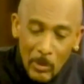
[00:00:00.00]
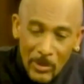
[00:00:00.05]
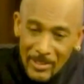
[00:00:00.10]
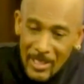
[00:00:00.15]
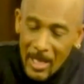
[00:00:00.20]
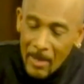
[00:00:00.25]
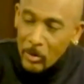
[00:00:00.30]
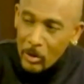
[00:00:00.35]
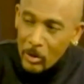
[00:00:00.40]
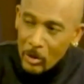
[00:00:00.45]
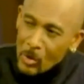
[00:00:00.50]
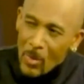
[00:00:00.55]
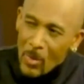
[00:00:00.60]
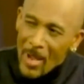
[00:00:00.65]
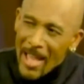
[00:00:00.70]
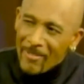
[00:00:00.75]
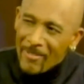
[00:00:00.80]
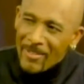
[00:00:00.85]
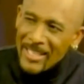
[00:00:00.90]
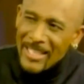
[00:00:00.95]
do you have
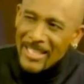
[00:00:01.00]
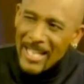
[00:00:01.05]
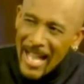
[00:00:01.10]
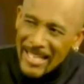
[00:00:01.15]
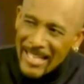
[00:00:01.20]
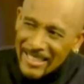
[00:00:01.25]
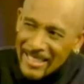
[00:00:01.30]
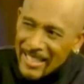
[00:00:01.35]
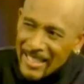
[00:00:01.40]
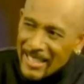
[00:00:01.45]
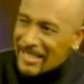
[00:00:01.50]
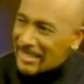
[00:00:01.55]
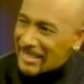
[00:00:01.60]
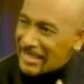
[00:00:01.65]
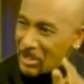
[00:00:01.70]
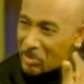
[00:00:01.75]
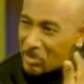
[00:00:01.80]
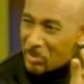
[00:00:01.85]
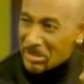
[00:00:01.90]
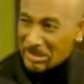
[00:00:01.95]
any idea that this was
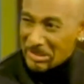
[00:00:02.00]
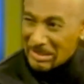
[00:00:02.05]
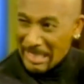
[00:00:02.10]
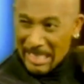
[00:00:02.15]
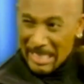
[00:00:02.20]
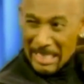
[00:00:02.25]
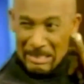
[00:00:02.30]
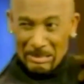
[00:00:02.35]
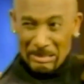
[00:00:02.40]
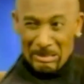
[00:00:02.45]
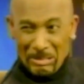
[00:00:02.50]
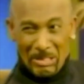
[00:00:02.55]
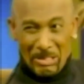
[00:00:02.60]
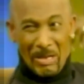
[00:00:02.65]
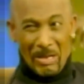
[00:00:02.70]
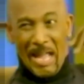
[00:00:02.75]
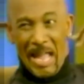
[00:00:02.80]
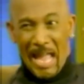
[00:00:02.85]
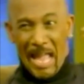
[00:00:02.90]
thinking through your head?